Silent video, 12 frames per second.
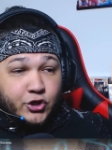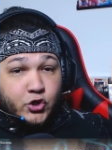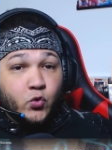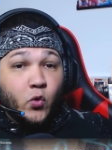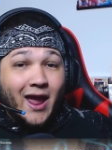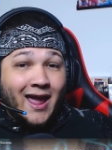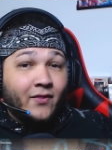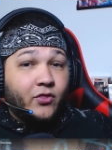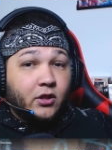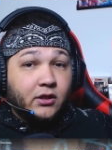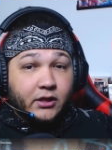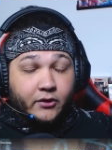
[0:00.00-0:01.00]
you
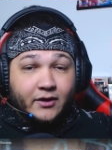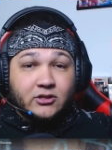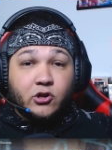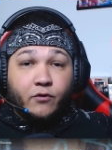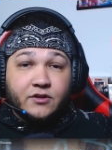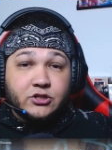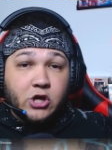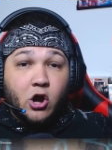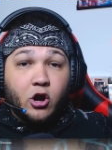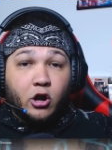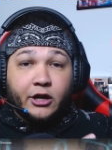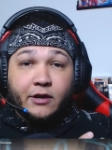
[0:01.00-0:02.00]
and the lyrics of the
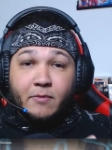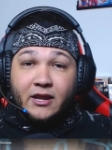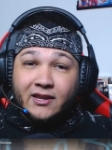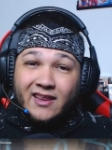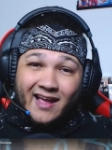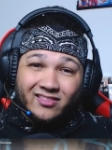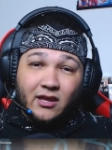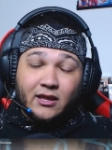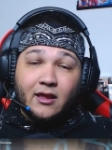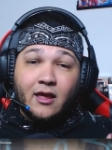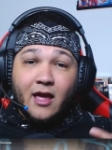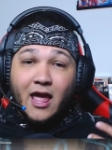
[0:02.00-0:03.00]
song are going to be
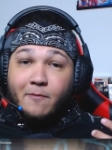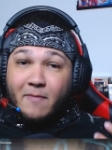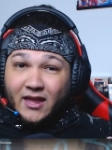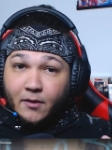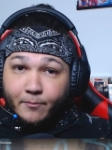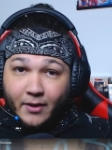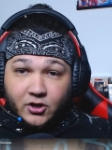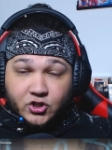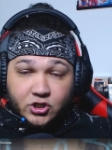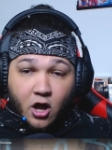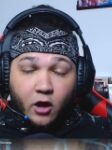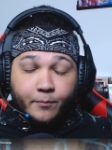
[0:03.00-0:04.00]
connecting and make a better
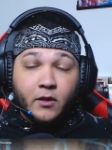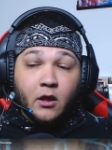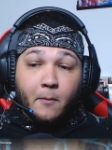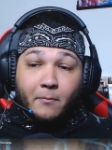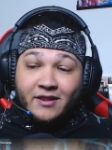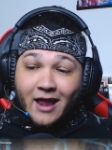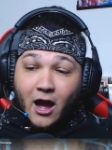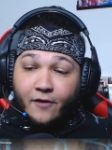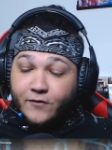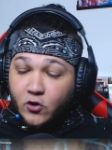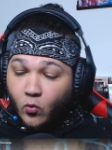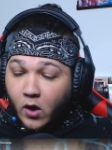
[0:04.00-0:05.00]
song but now
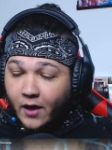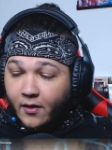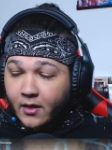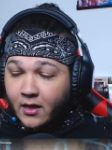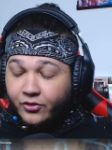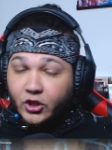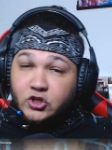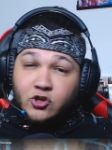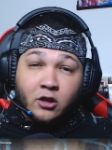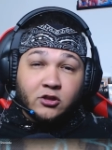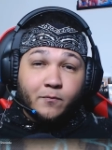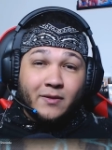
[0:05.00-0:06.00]
if you want the
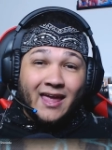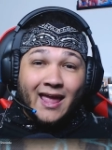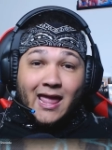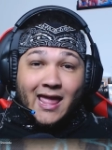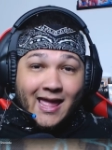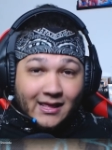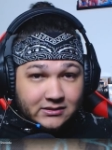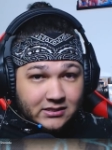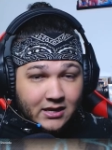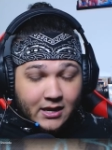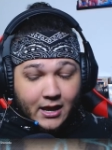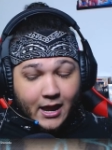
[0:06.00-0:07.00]
song to be a
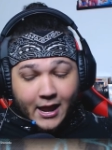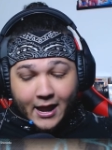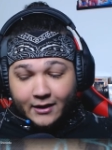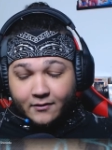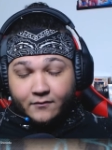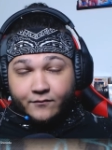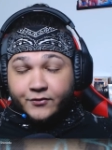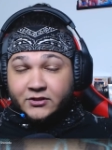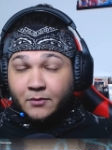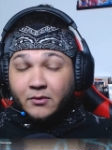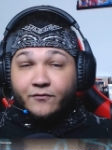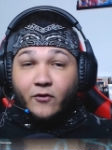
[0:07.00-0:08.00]
hit and
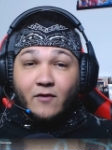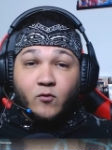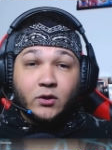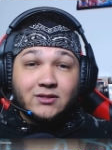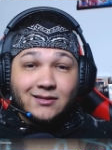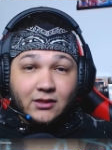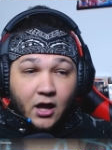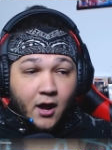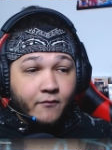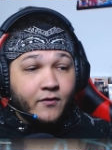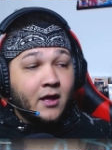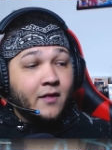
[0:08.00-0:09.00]
for something for everyone to
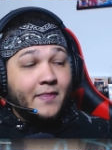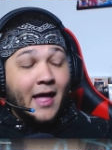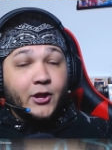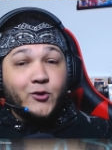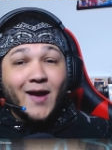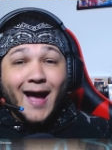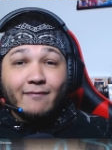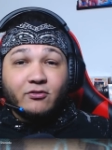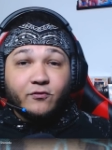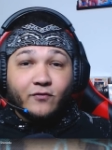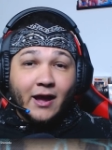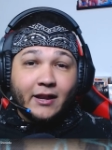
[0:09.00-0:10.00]
love now you have
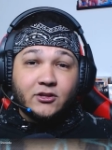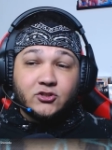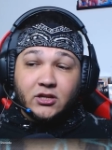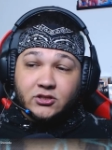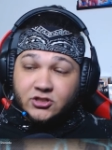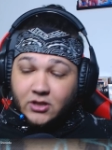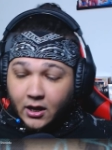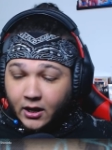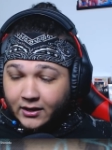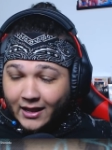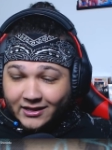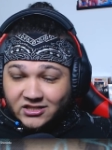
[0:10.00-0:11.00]
to find
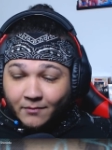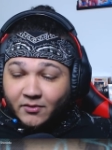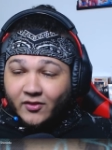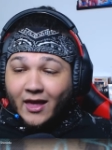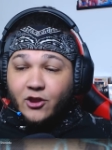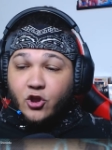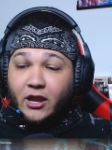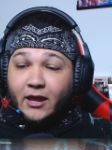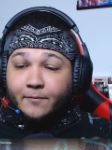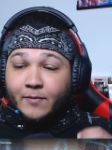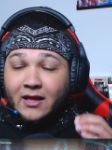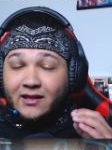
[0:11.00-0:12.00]
uh, like something that you
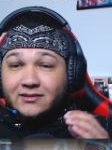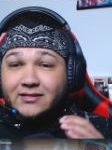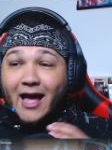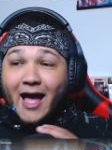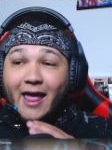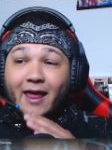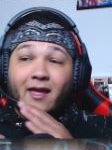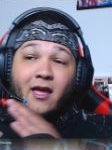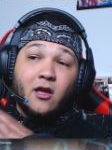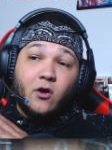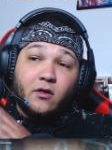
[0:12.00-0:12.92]
can tie